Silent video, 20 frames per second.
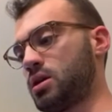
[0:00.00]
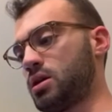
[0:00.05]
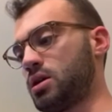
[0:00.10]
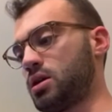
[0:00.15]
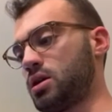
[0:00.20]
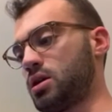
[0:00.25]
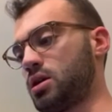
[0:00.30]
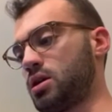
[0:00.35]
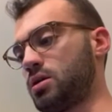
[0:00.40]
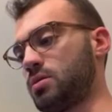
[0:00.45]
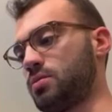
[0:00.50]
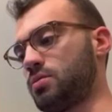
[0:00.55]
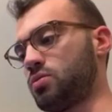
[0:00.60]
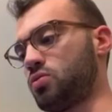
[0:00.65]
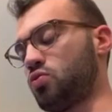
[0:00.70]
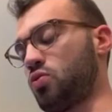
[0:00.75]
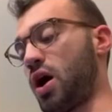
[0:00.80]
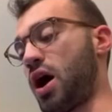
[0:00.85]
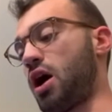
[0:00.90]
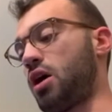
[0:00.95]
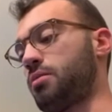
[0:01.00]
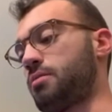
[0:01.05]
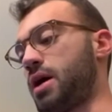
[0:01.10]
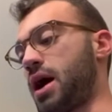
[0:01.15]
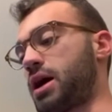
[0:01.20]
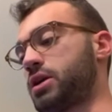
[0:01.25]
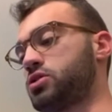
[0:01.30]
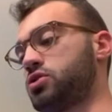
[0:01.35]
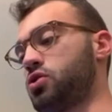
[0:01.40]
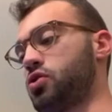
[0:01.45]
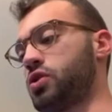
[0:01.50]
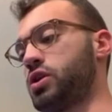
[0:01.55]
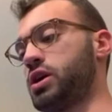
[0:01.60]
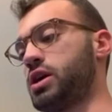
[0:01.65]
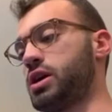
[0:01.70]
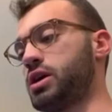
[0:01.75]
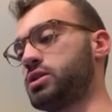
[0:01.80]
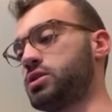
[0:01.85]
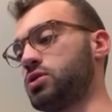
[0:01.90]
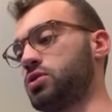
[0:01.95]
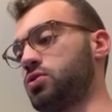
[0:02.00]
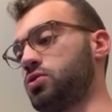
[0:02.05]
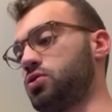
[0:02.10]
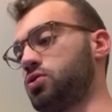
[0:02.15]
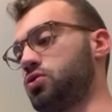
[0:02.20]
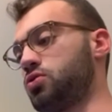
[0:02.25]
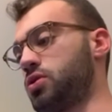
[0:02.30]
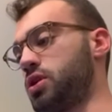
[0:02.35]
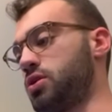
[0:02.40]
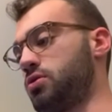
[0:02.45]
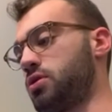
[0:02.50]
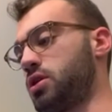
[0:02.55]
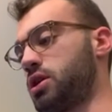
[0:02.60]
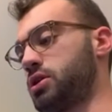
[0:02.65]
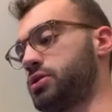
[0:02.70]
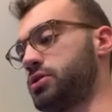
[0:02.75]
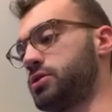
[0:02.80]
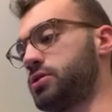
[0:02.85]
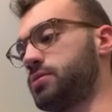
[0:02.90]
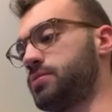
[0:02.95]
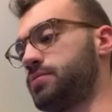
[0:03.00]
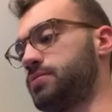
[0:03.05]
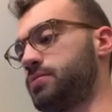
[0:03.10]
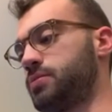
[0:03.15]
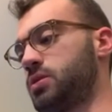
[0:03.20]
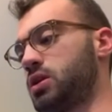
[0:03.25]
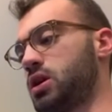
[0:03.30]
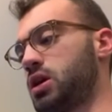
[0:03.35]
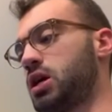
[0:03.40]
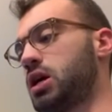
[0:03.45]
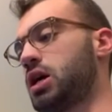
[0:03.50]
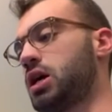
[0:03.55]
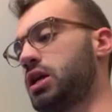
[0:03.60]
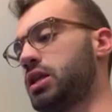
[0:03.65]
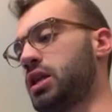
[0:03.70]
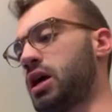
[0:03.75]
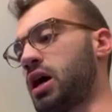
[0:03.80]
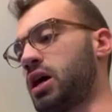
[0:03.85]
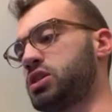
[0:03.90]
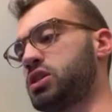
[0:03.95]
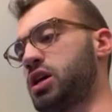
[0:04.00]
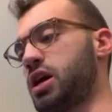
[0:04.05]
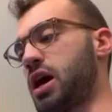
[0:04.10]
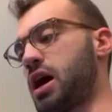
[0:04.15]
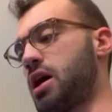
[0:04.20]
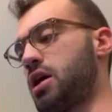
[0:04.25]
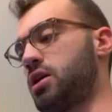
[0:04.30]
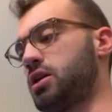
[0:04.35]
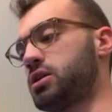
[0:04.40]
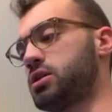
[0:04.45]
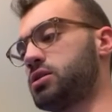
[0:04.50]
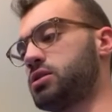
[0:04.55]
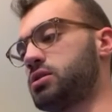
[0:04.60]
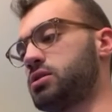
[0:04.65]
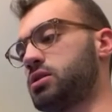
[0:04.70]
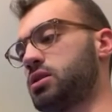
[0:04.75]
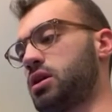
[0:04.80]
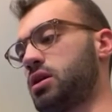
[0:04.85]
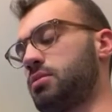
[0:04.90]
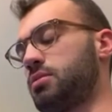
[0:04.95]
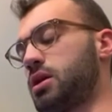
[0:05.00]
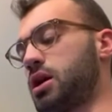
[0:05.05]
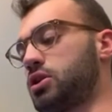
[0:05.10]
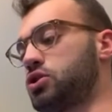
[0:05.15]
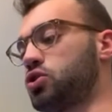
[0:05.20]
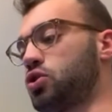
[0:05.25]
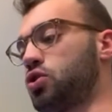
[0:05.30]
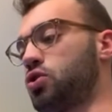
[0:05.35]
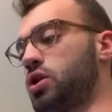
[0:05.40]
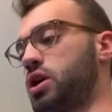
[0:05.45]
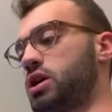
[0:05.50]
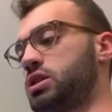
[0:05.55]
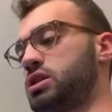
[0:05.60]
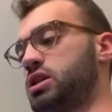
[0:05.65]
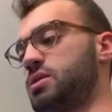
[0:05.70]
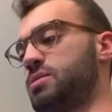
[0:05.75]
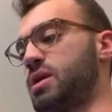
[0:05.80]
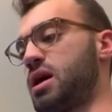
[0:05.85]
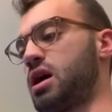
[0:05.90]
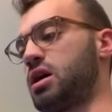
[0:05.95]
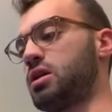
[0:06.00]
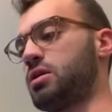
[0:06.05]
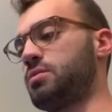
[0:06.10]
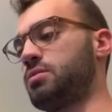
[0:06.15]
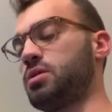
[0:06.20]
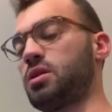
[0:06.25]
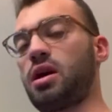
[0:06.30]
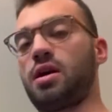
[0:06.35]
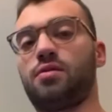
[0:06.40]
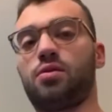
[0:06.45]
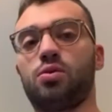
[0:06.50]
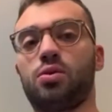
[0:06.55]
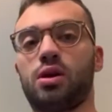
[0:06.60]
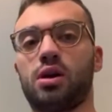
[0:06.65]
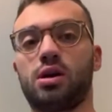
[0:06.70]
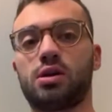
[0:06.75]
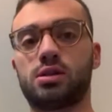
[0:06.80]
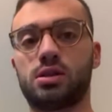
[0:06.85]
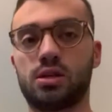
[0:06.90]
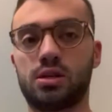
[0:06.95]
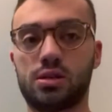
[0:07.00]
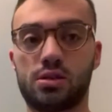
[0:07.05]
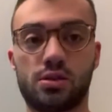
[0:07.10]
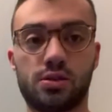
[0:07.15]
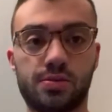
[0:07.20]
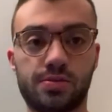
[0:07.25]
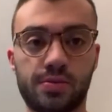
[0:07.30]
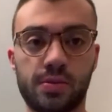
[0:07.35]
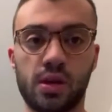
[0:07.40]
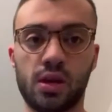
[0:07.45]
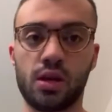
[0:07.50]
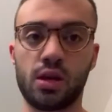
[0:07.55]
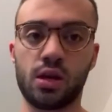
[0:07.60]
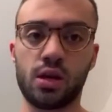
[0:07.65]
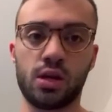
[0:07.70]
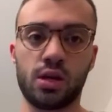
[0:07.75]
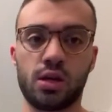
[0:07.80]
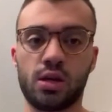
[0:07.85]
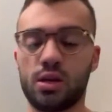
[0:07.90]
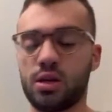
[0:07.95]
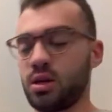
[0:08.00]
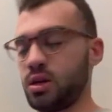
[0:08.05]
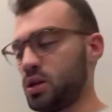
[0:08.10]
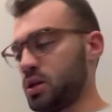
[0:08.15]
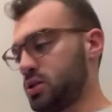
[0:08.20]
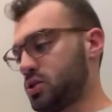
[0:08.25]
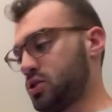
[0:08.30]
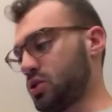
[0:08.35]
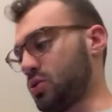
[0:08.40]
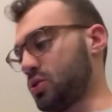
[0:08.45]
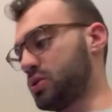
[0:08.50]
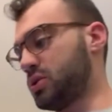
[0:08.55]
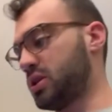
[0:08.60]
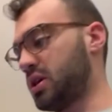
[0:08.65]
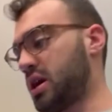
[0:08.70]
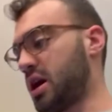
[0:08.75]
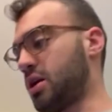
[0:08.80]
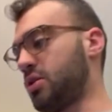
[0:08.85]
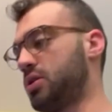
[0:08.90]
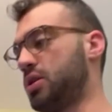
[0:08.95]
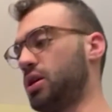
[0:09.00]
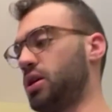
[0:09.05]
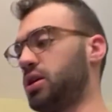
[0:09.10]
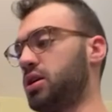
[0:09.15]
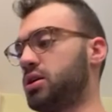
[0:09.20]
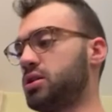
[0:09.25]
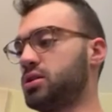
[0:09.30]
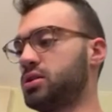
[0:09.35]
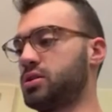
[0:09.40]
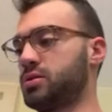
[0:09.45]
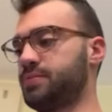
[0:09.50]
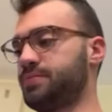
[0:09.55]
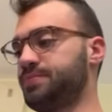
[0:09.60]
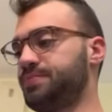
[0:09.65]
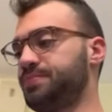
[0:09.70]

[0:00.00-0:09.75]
Wow, Max Loki has a great roster. Najee Harris, I'm not so crazy about him, but everyone else is. So we'll see how he is.